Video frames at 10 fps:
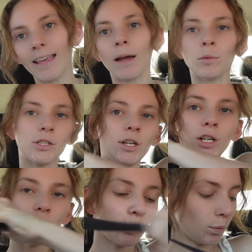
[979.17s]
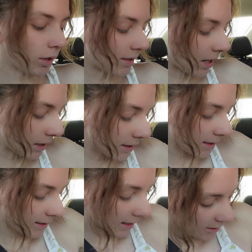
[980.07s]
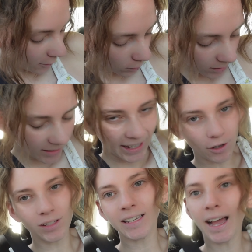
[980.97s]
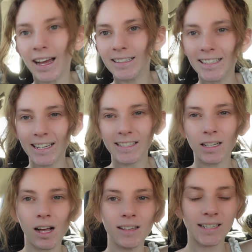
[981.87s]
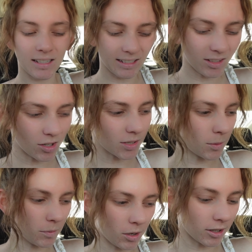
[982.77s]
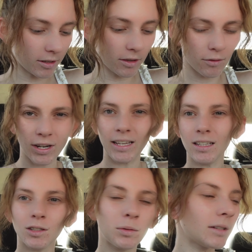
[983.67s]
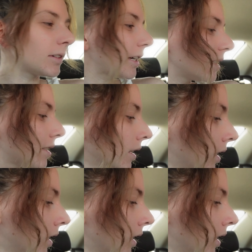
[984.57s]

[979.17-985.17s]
camera search was unsuccessful. They only had DSLRs and like the Osmo Pocket 3 or whatever it is.